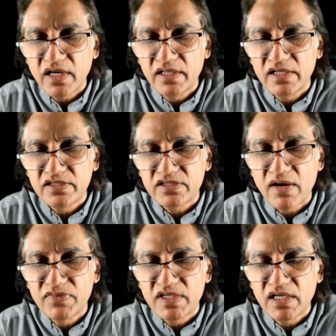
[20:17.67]
and there's
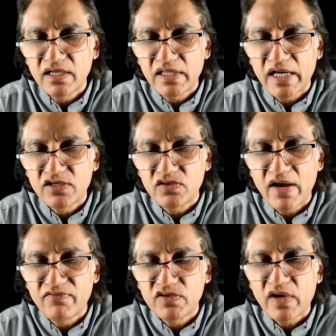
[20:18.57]
something that you
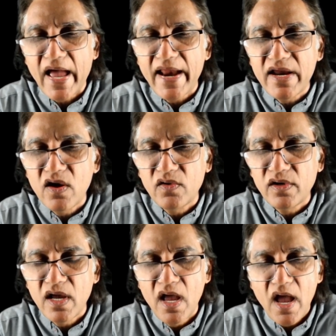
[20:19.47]
have to carry on.